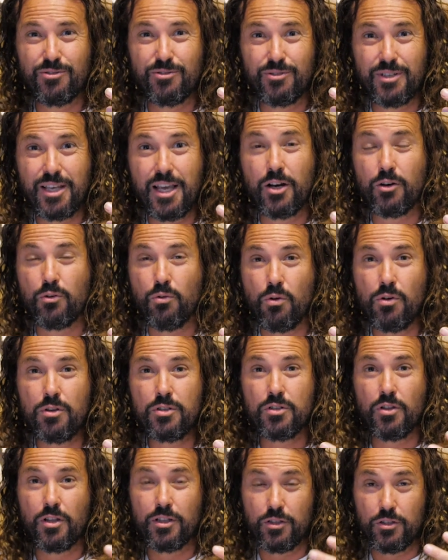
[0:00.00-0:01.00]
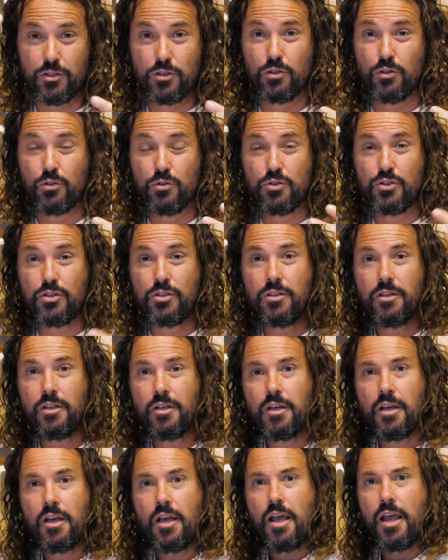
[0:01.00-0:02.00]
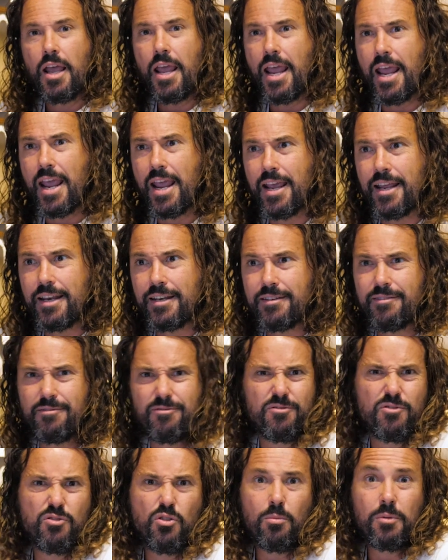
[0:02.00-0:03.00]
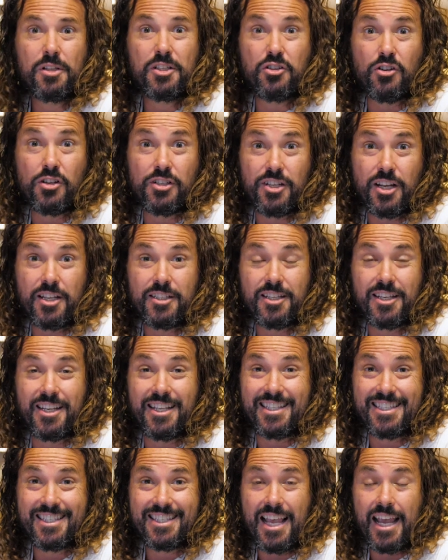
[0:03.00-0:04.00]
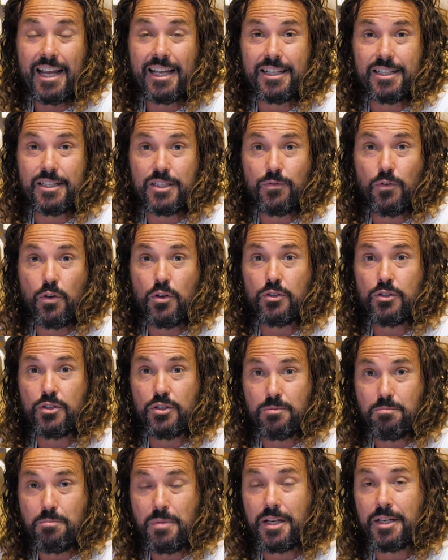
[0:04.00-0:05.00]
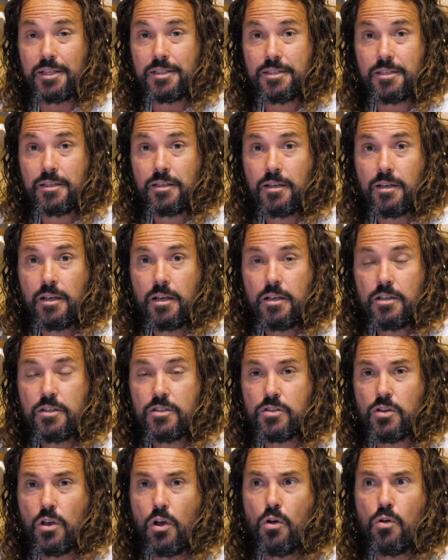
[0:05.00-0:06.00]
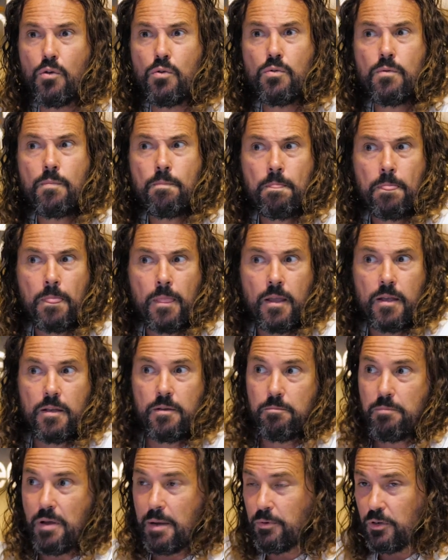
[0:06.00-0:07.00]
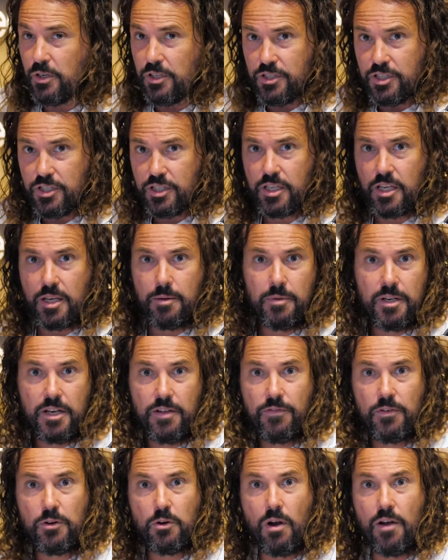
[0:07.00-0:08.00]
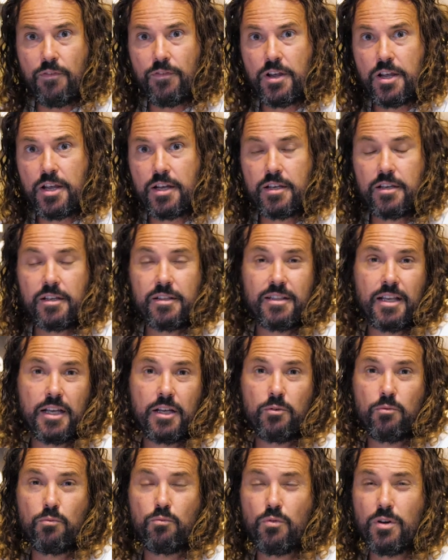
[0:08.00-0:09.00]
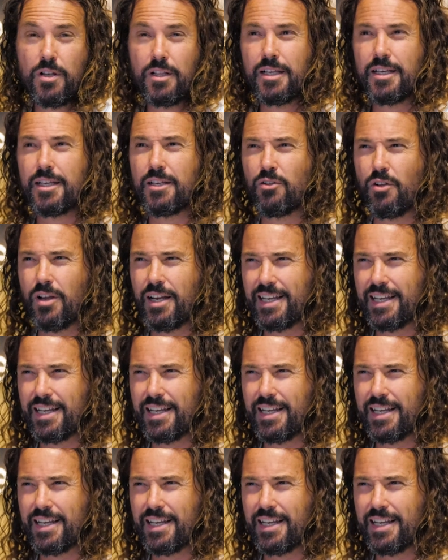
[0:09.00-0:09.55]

get across, like the solution, and normally digest it in seconds versus minutes. So people can skim an infographic, they can really